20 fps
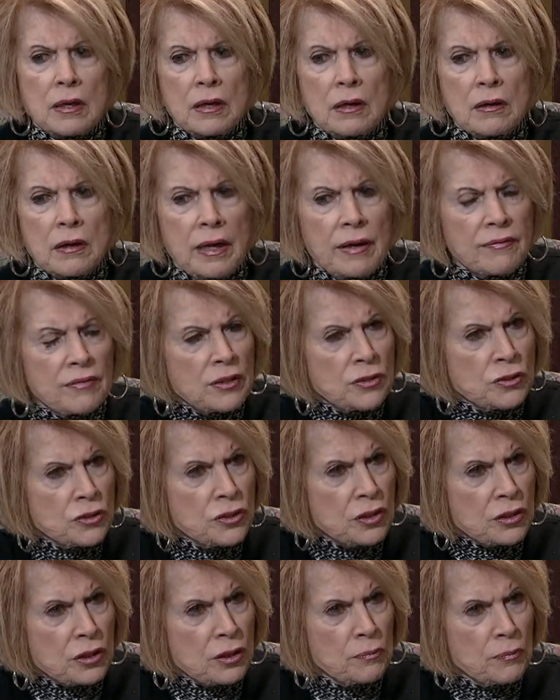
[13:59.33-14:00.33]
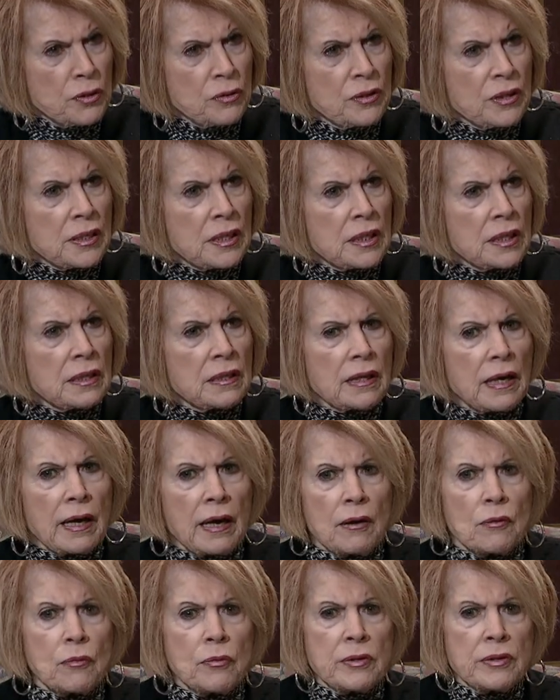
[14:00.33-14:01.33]
evolution community
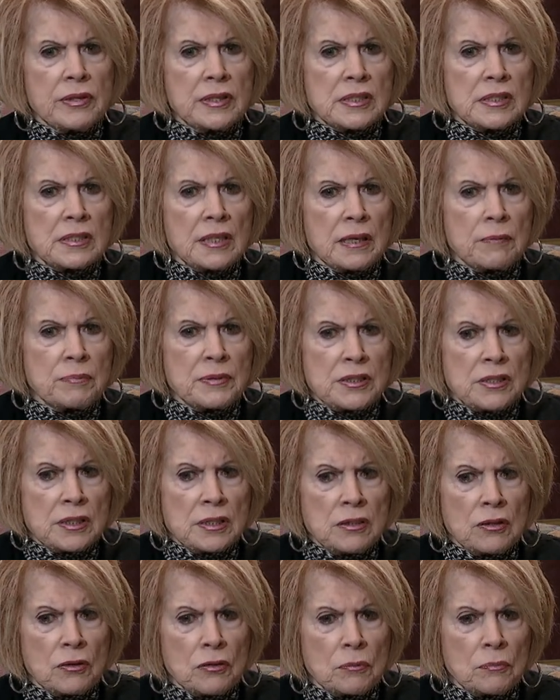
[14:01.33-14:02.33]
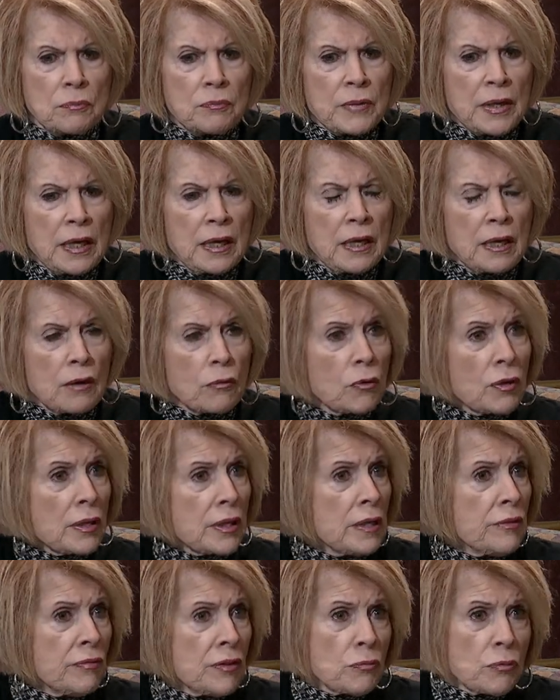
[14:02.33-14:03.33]
that when this epigenome, well,
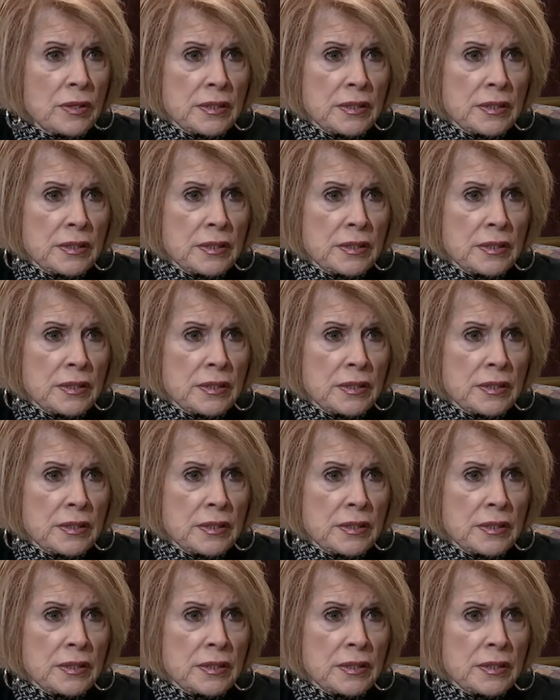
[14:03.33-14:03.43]
even